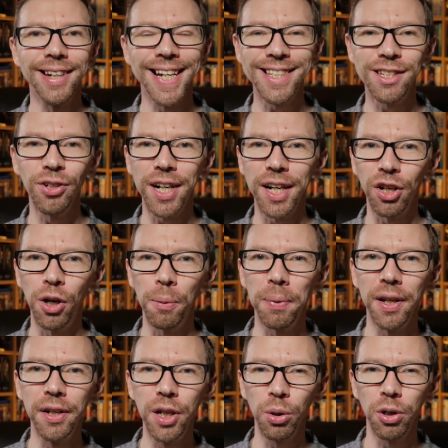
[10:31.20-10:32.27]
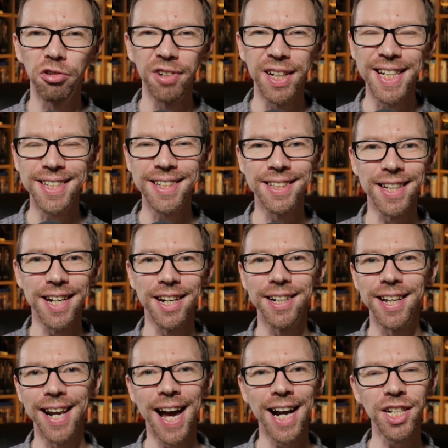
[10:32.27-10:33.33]
Let's look at a couple of newer releases here
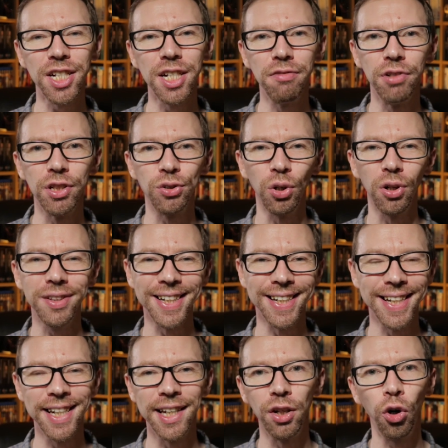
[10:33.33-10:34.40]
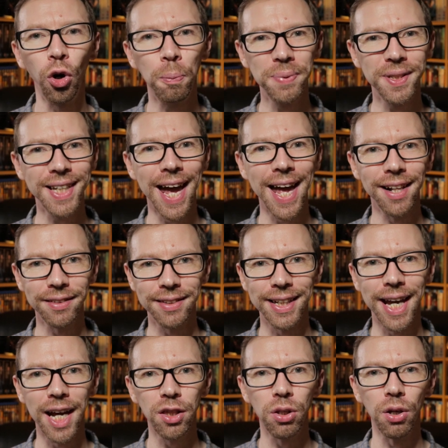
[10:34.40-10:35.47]
that actually resulted in an upscale to
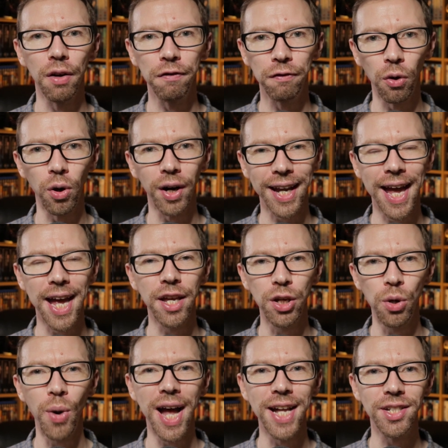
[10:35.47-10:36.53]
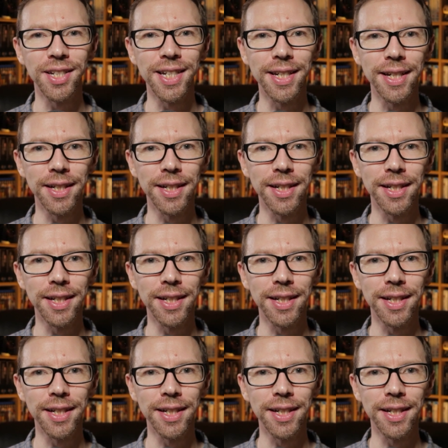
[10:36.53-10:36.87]
get to a 4K UHD